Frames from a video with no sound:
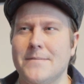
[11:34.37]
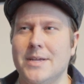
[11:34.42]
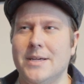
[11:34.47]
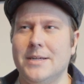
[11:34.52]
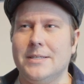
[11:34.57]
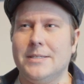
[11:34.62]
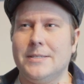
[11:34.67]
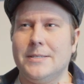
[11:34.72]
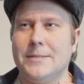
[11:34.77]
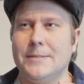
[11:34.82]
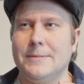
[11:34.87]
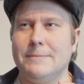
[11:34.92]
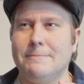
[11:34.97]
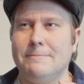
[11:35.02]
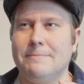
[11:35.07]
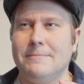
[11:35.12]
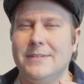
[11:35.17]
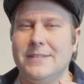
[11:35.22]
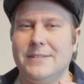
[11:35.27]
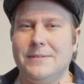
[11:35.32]
it's
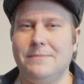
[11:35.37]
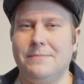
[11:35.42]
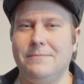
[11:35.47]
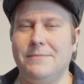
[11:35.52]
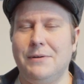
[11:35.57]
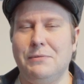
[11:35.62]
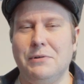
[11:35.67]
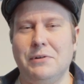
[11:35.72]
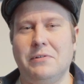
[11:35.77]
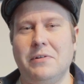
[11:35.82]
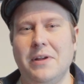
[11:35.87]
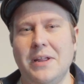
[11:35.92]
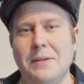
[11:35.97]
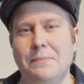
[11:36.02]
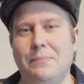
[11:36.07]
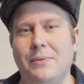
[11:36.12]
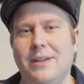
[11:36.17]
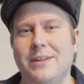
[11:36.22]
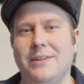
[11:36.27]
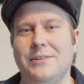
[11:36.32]
very
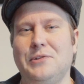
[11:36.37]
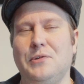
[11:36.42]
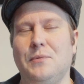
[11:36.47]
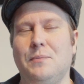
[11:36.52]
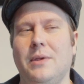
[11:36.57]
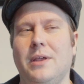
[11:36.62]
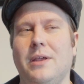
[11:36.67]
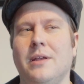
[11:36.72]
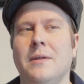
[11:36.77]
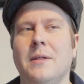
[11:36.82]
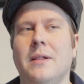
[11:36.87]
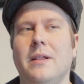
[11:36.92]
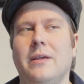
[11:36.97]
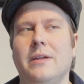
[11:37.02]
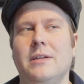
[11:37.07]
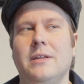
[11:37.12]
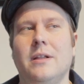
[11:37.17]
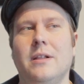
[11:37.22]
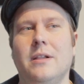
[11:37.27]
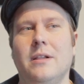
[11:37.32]
creepy to me.
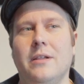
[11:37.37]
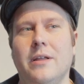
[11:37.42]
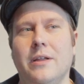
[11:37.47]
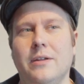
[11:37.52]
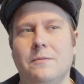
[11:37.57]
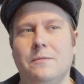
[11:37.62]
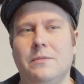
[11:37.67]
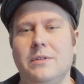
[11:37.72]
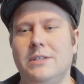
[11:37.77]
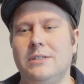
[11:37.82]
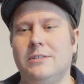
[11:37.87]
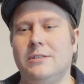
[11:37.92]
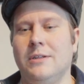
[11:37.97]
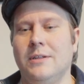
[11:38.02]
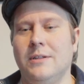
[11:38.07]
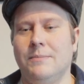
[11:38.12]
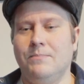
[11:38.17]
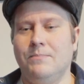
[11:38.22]
Like a lot of these